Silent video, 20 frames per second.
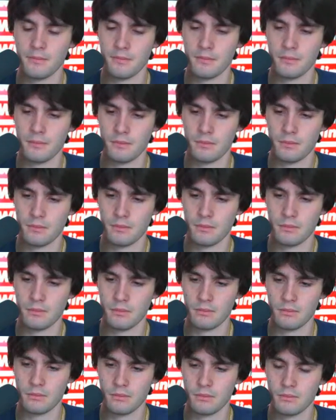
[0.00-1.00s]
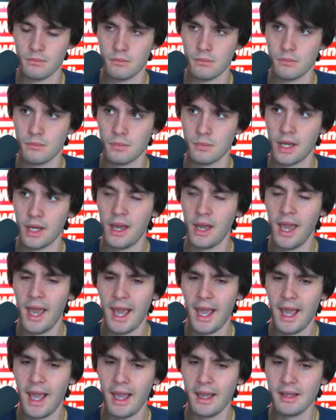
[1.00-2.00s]
Gotcha. Okay. Sounds
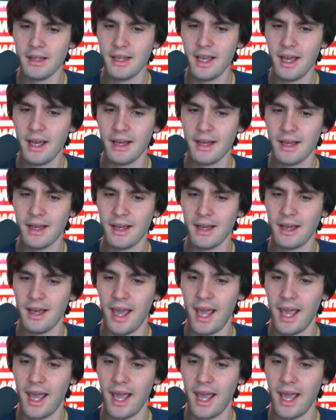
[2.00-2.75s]
good. Yeah.